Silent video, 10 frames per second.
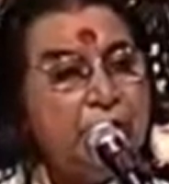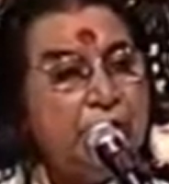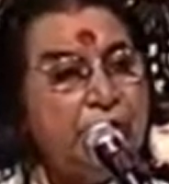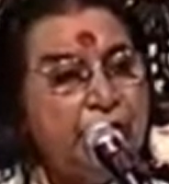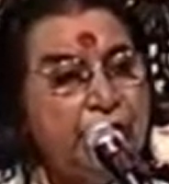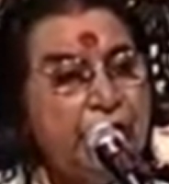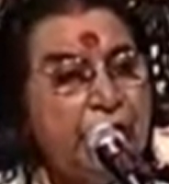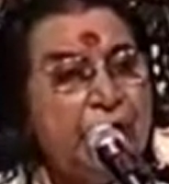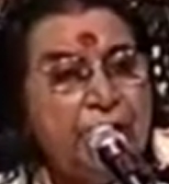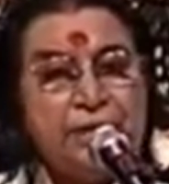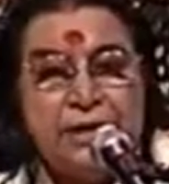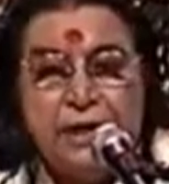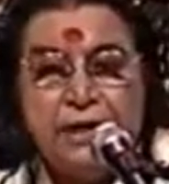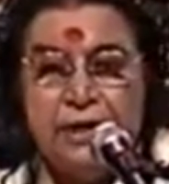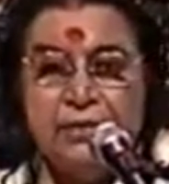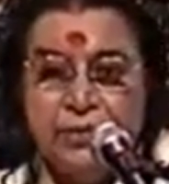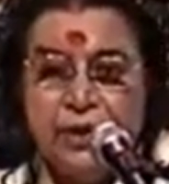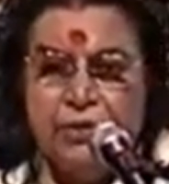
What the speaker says: can really understand that we are